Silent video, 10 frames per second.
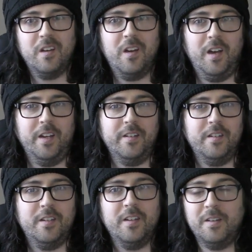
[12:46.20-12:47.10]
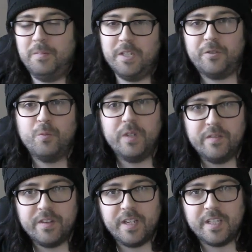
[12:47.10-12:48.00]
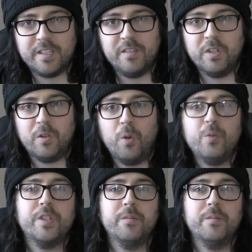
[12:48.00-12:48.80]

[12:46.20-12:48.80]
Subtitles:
and I mean, I don't even think it's even close,